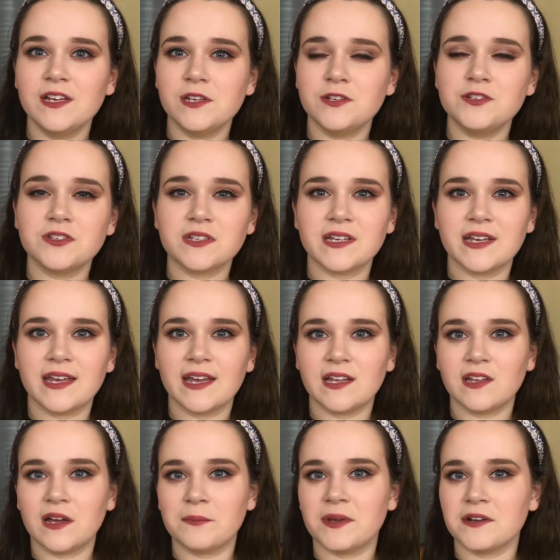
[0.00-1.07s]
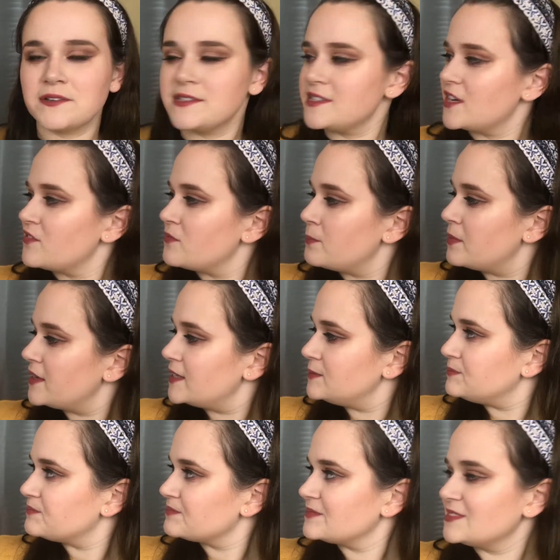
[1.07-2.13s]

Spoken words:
Usually I get a lot better stuff, but